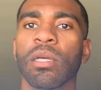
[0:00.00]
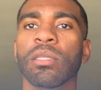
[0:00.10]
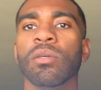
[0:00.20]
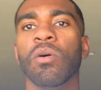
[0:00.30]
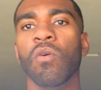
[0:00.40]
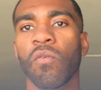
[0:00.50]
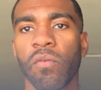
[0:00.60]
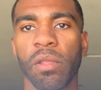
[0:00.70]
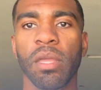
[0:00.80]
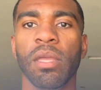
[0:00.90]
So
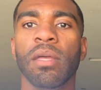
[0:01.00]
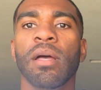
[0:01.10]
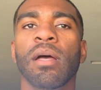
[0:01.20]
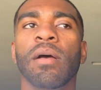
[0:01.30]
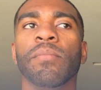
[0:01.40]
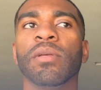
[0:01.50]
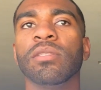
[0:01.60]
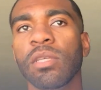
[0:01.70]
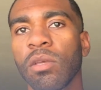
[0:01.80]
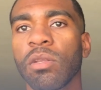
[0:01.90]
hopefully
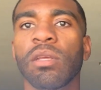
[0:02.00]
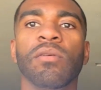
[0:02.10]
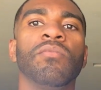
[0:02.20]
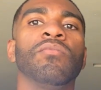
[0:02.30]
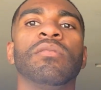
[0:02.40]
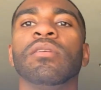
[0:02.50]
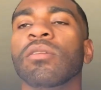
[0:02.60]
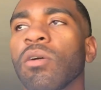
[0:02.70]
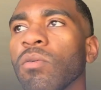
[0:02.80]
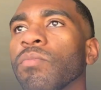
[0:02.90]
continue
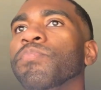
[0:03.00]
to,